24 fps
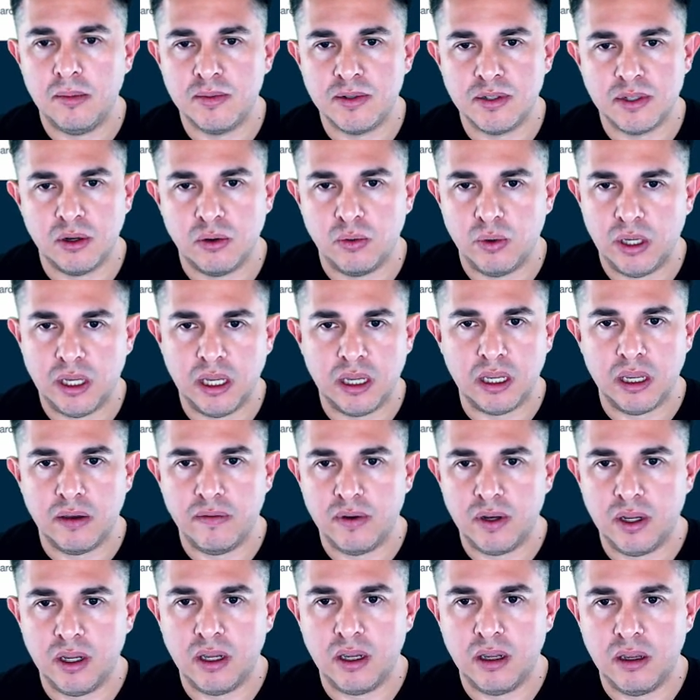So we can
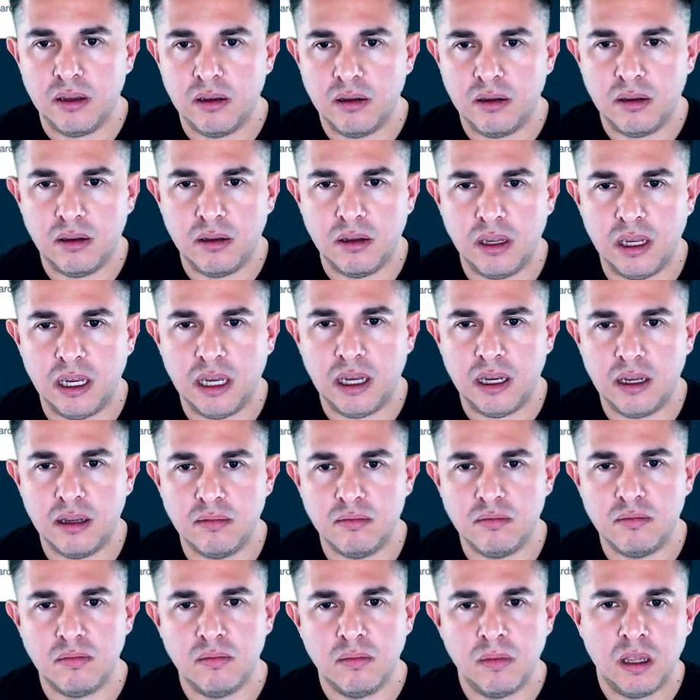give it
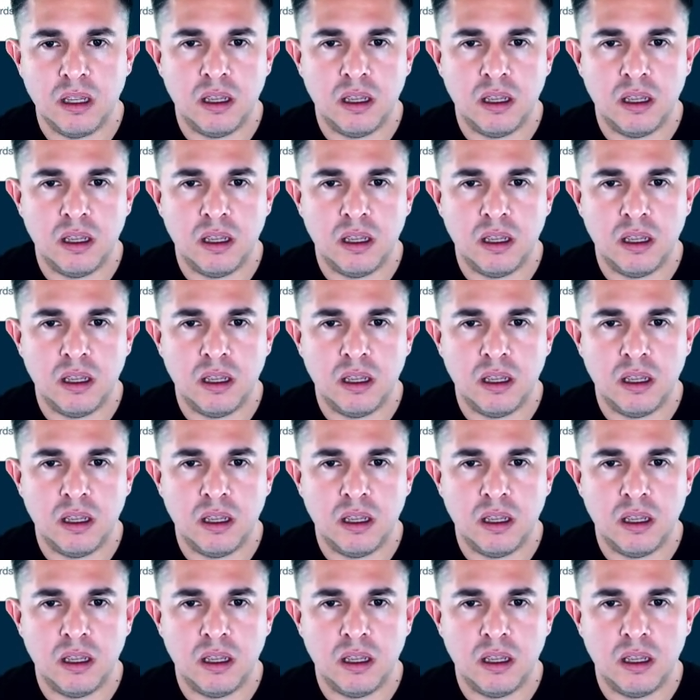a